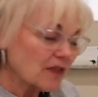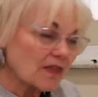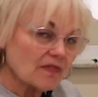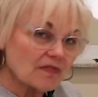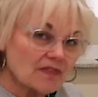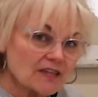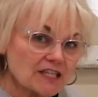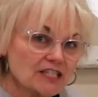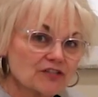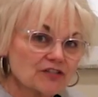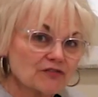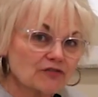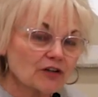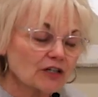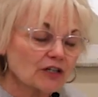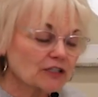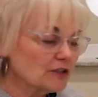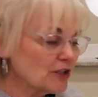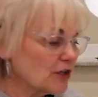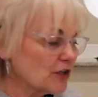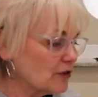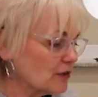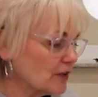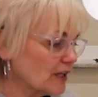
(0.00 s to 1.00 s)
this
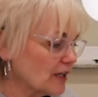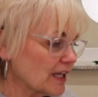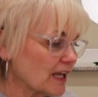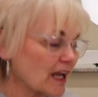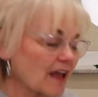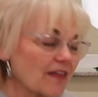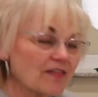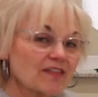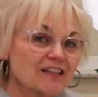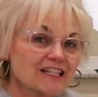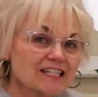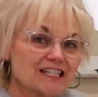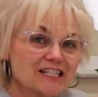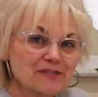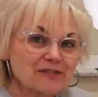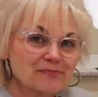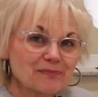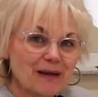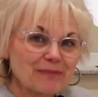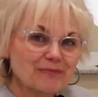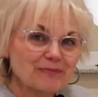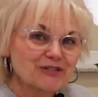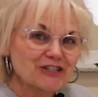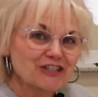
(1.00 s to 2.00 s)
front loading, and this is
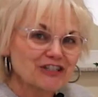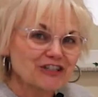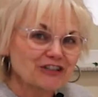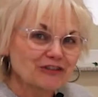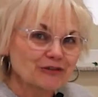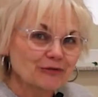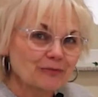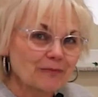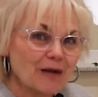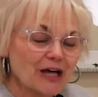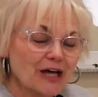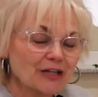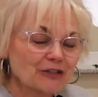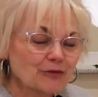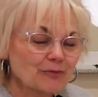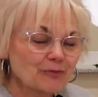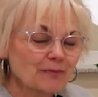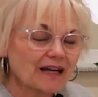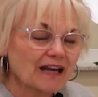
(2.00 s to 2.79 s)
my particular model.